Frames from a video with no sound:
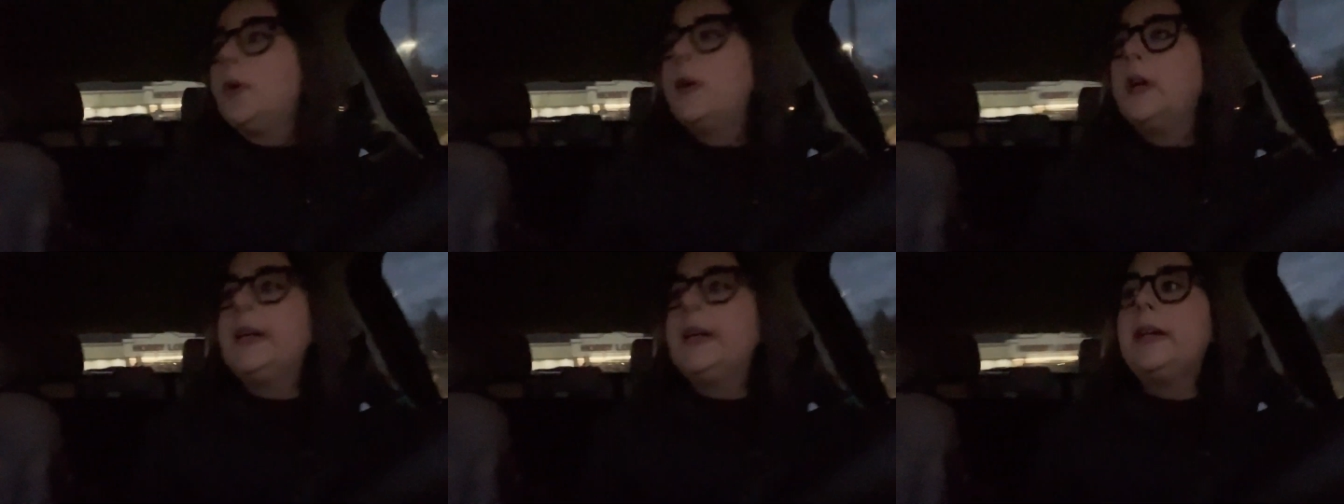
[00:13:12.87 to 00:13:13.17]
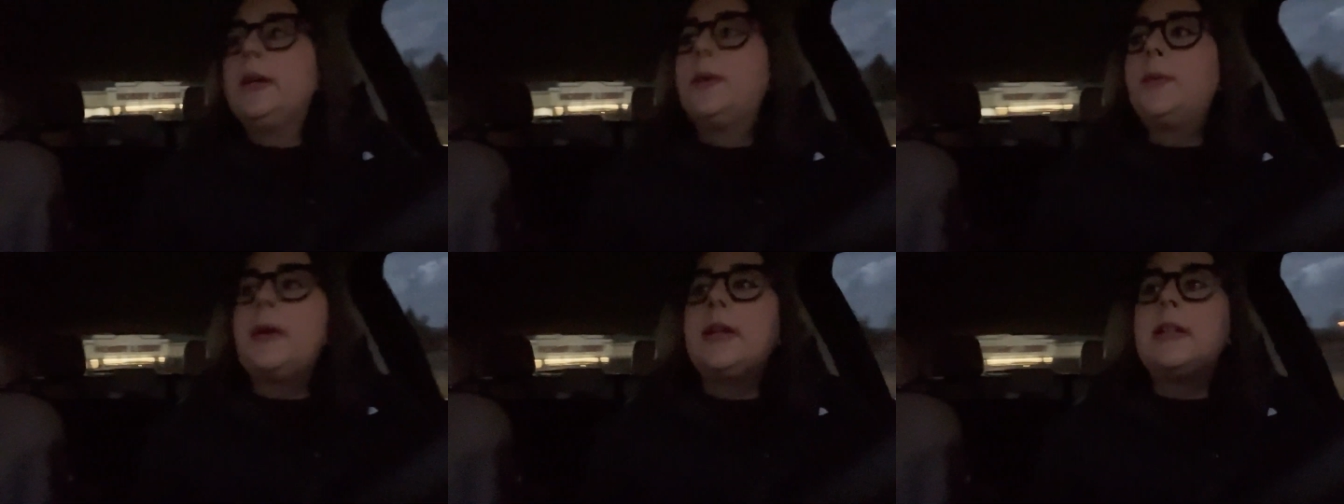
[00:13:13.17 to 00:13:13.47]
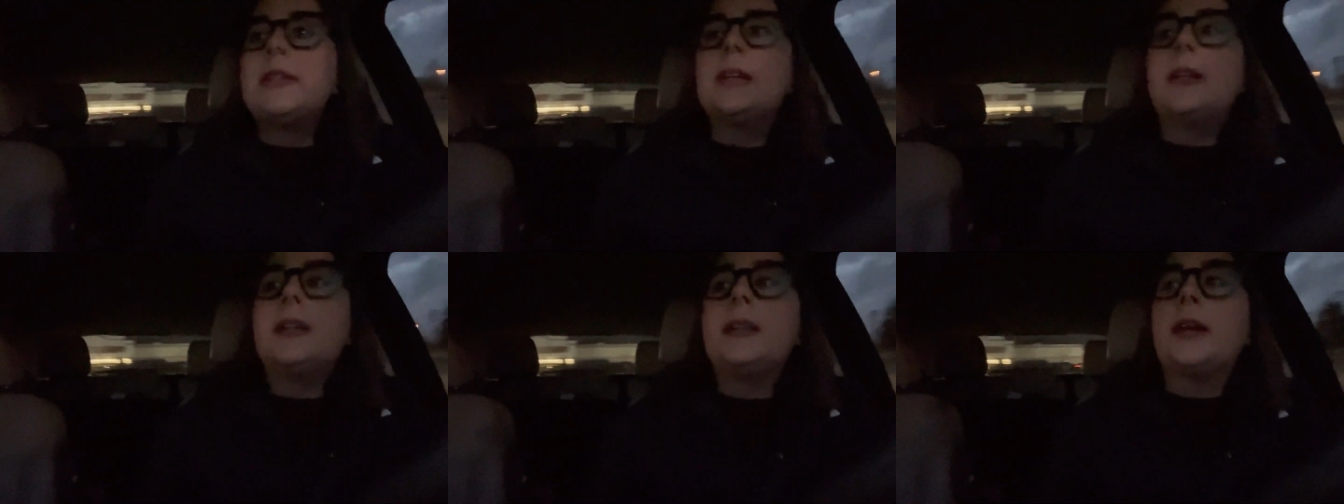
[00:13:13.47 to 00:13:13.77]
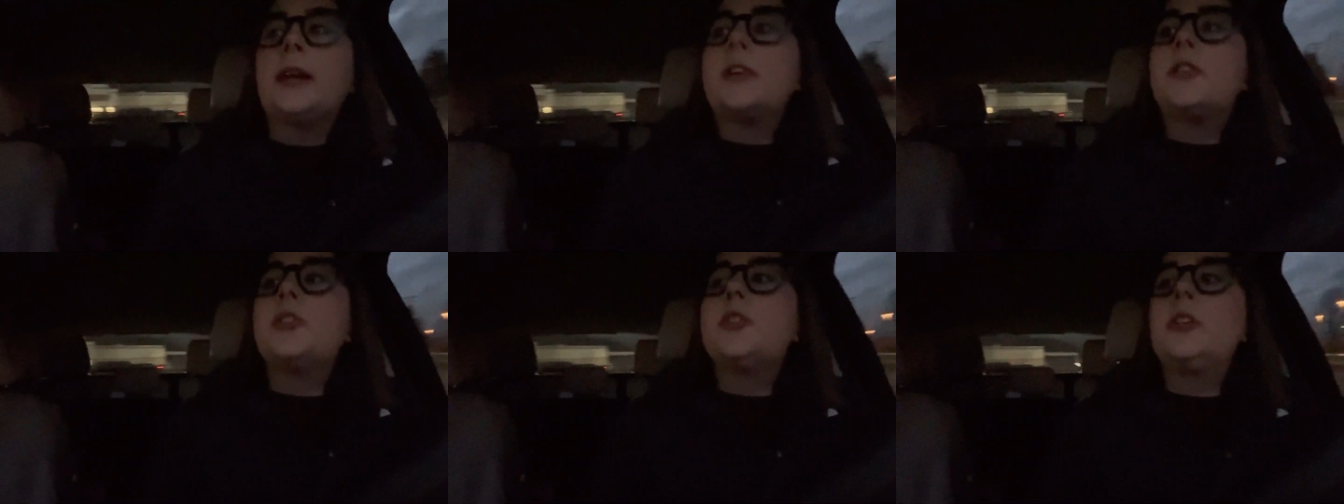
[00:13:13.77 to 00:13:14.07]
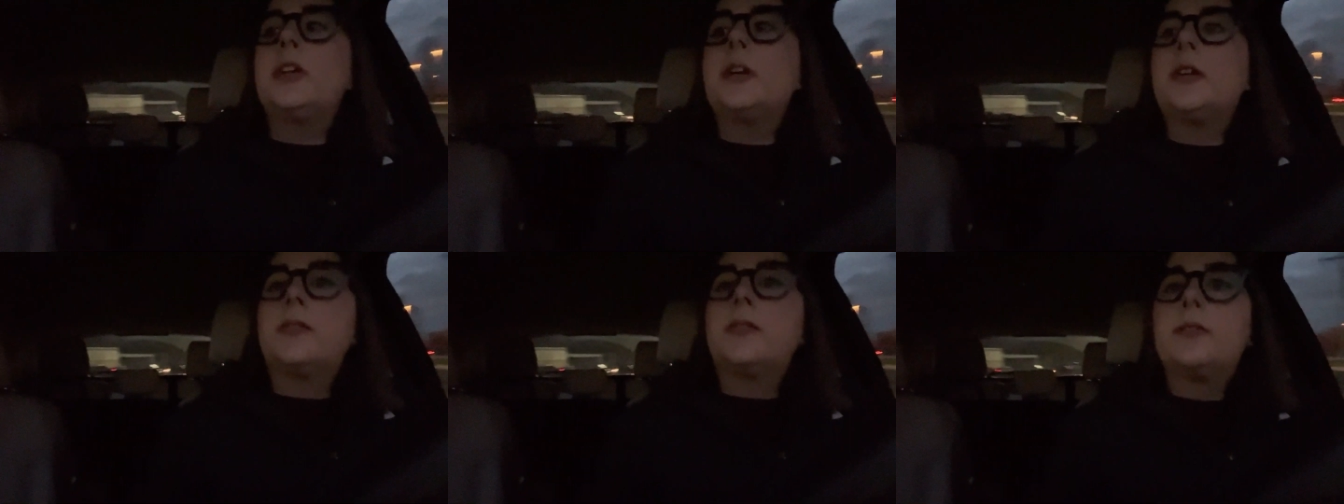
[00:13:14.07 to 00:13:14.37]
I'll wait till next
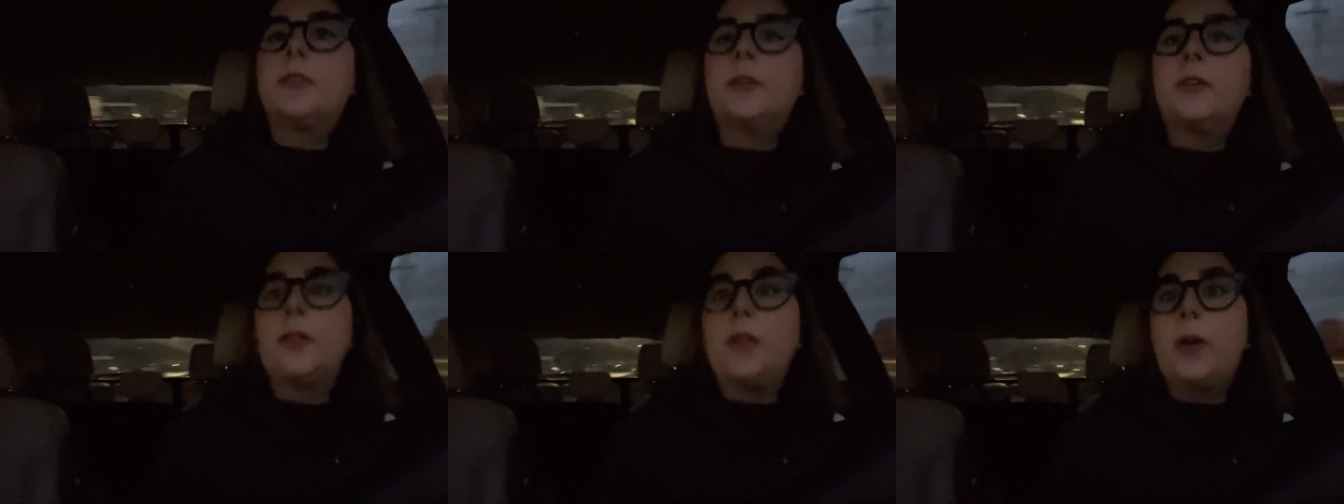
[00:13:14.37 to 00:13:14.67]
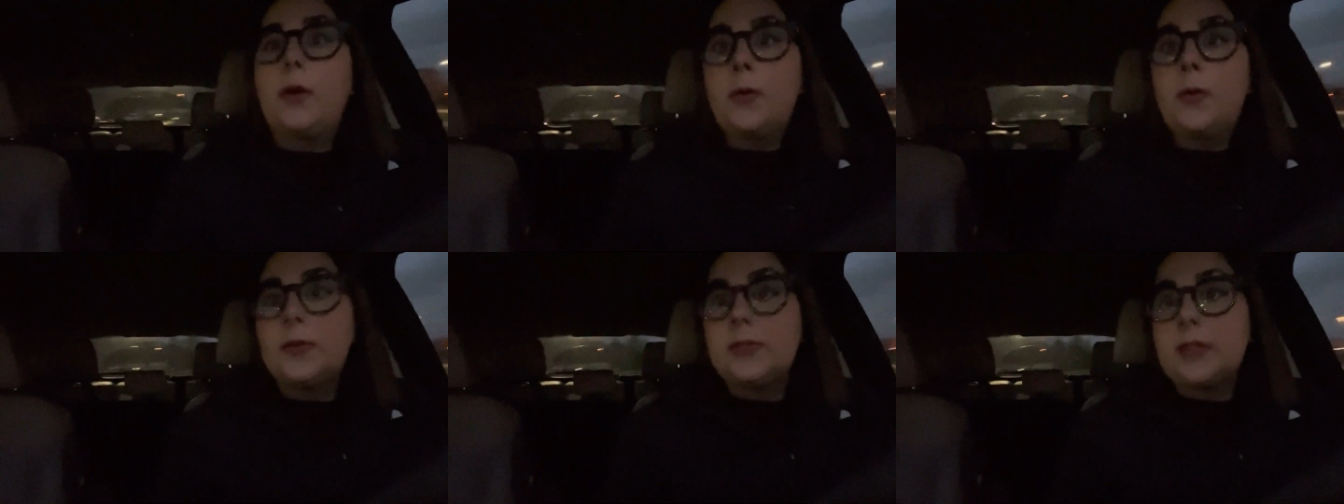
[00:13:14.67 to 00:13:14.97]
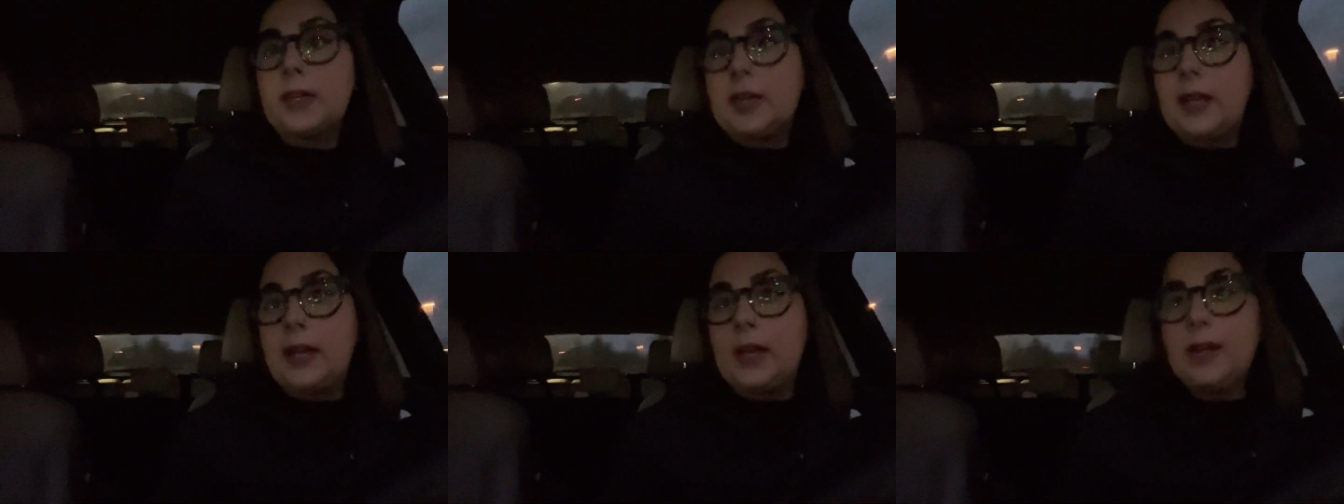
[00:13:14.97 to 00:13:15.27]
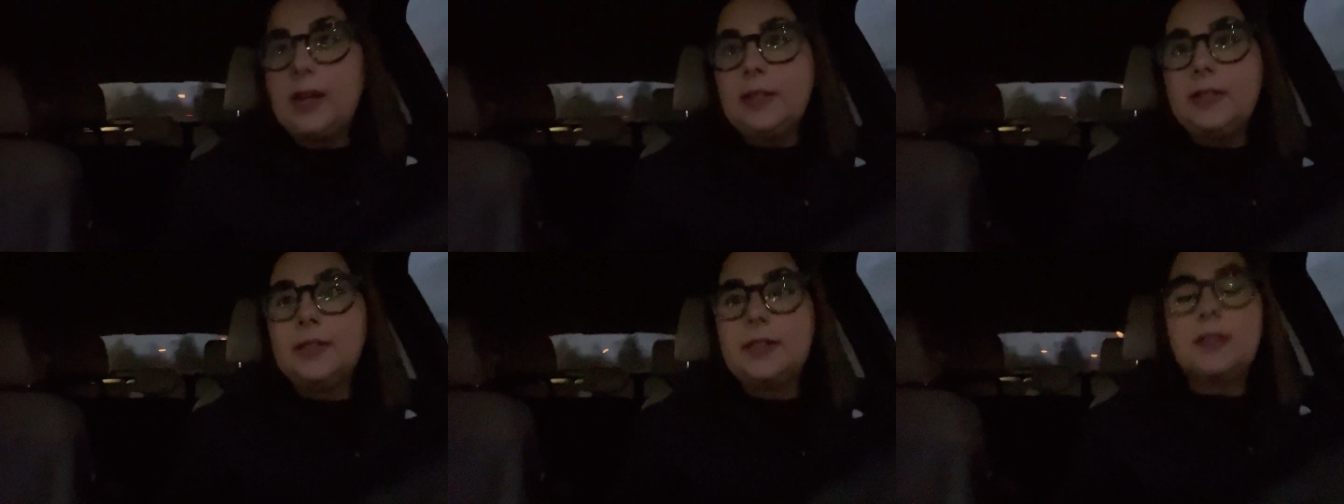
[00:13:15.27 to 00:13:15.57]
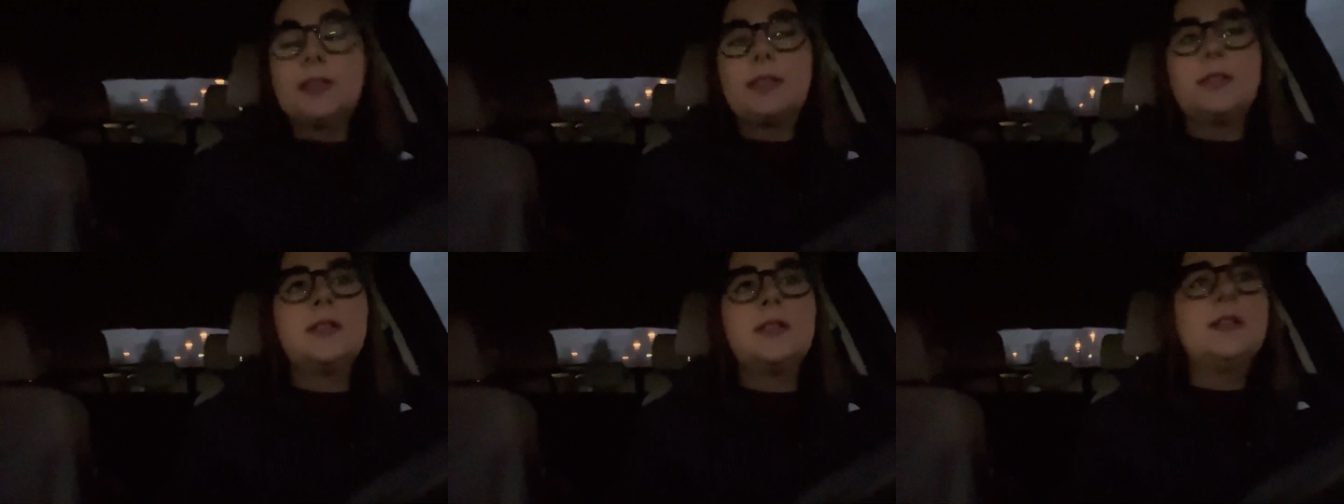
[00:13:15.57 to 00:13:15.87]
year for those, I
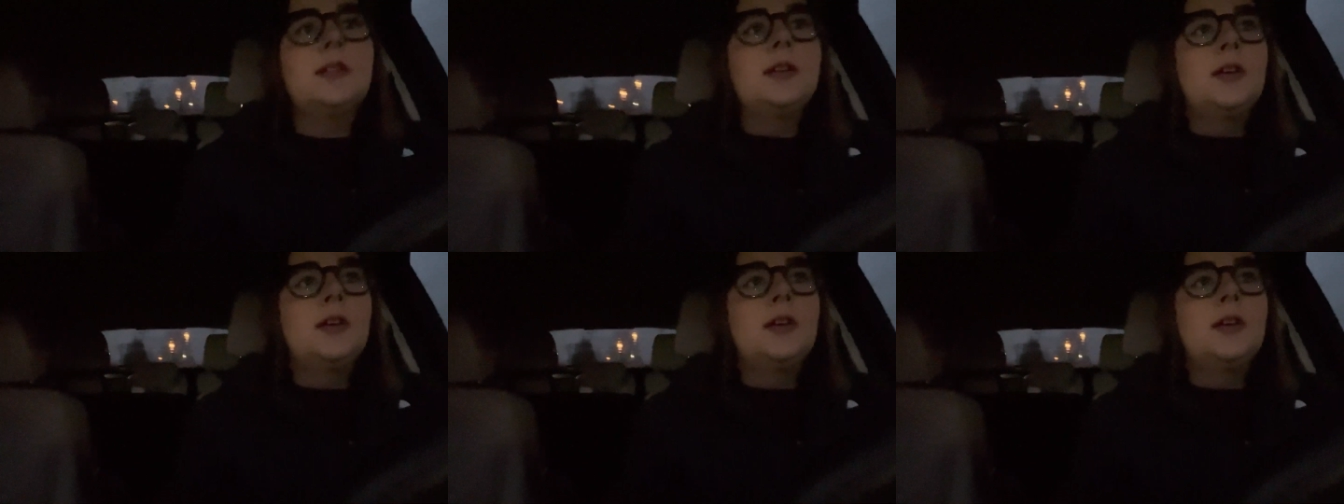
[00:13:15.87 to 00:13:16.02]
guess.